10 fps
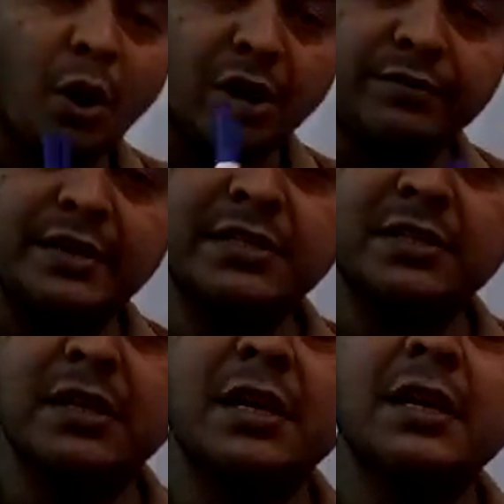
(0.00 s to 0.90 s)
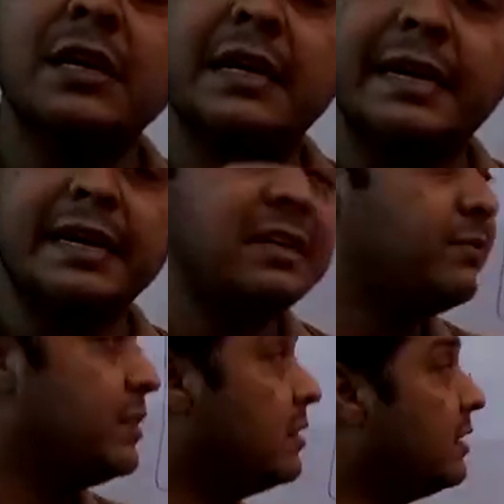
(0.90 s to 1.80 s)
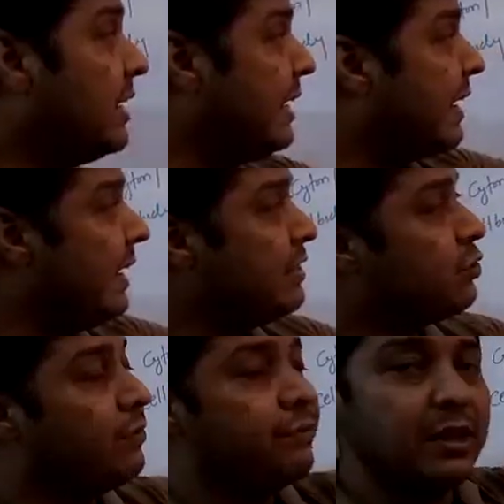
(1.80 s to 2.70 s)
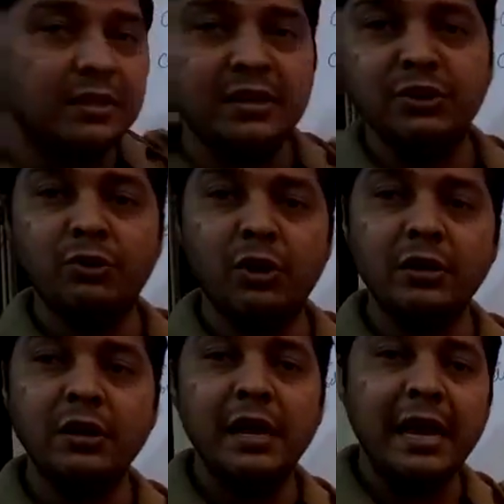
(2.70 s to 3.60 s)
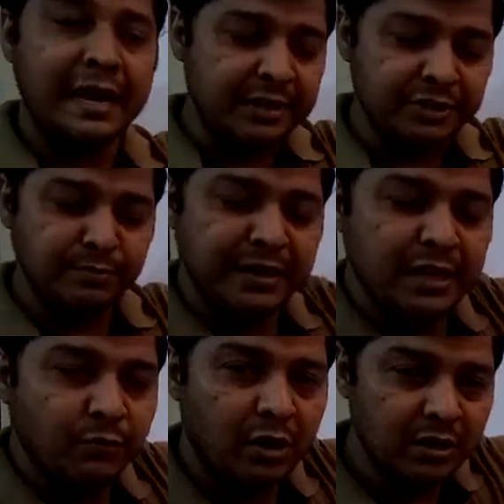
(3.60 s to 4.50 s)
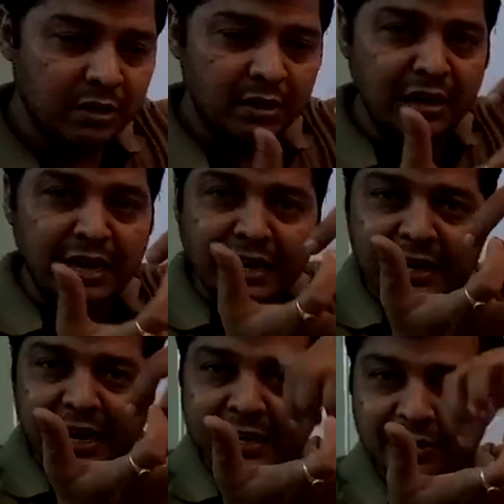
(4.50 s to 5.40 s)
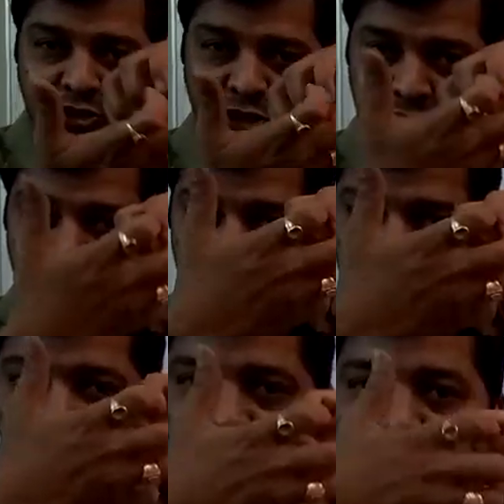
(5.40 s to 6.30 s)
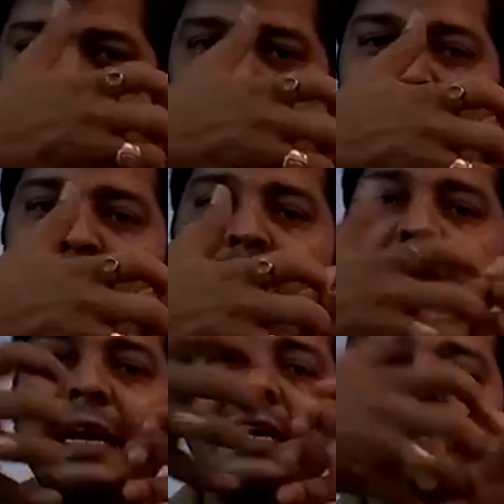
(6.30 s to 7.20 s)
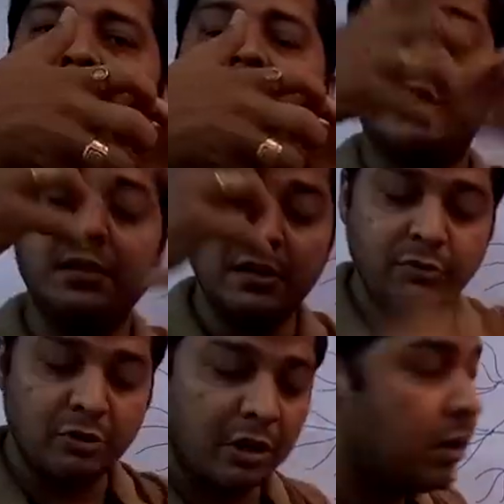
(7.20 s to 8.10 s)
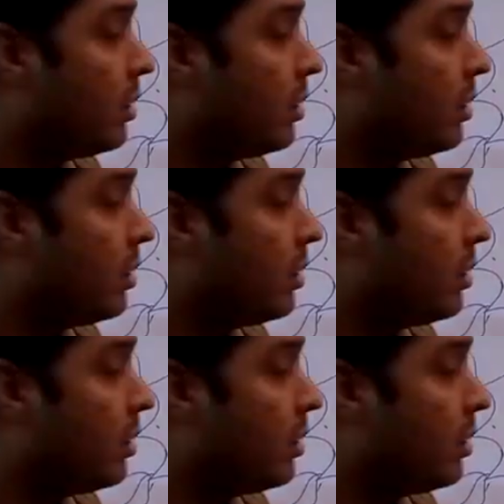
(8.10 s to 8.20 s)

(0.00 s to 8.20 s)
always connect with the dendrites of other neuron, and it's making what? Link-like structure. So one neuron attached with other neuron,